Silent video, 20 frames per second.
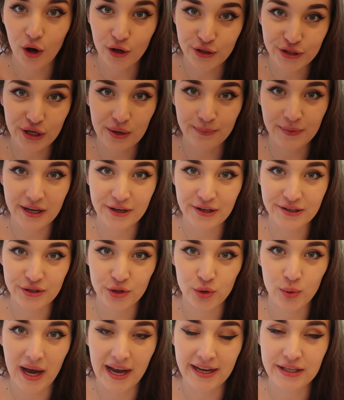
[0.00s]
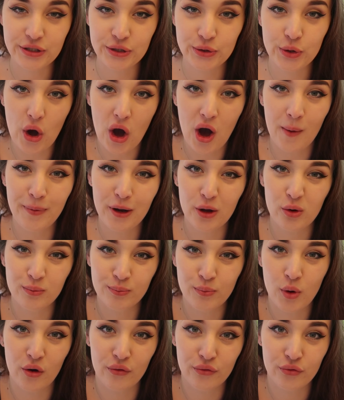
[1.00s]
Also, I'm gonna try to upload
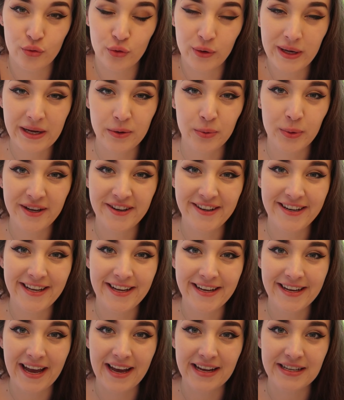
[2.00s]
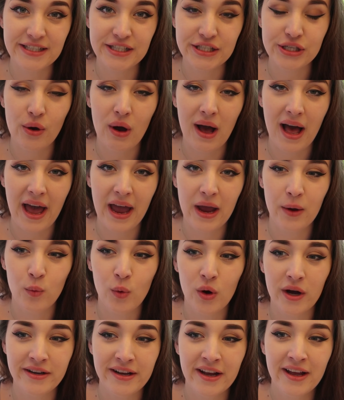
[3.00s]
more frequently again, so I
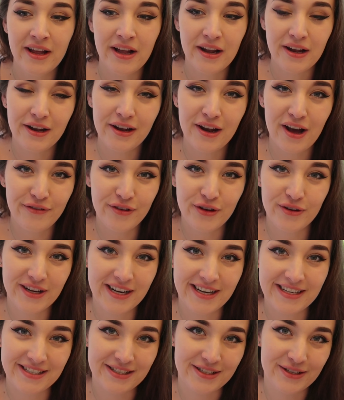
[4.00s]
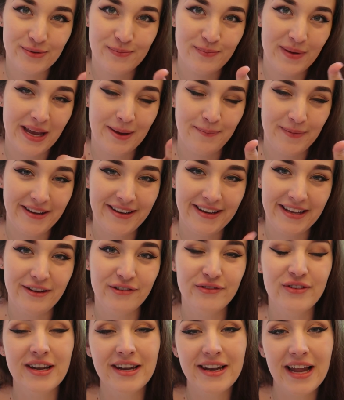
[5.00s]
would love you guys to maybe
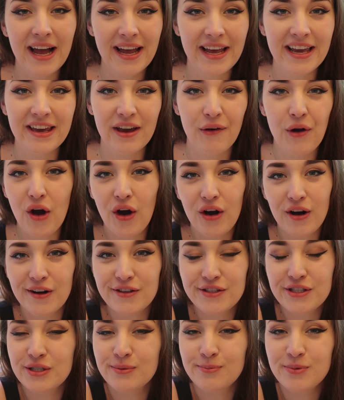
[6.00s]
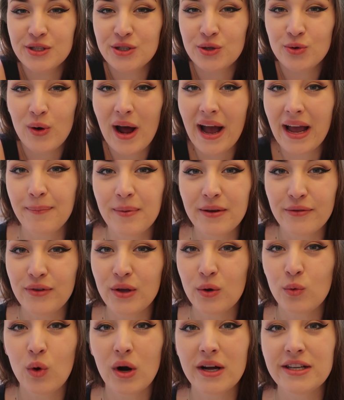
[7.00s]
leave a like or subscribe
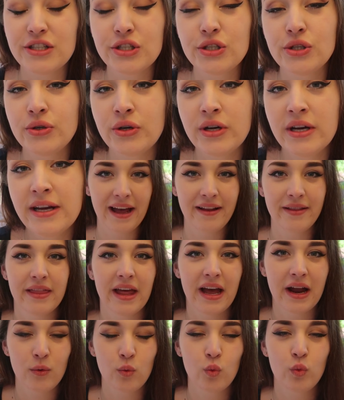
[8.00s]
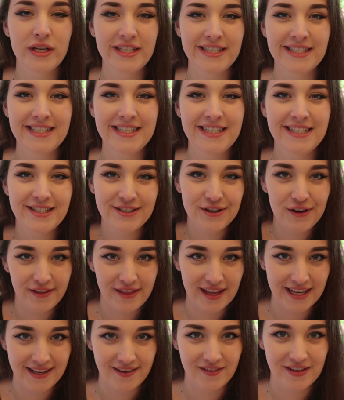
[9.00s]
if you want to, and then we see each
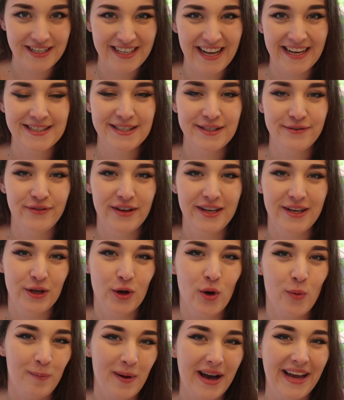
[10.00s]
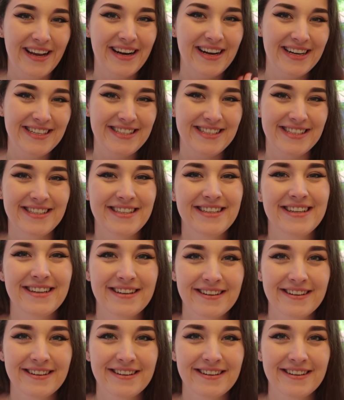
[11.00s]
other in the next video. Bye guys!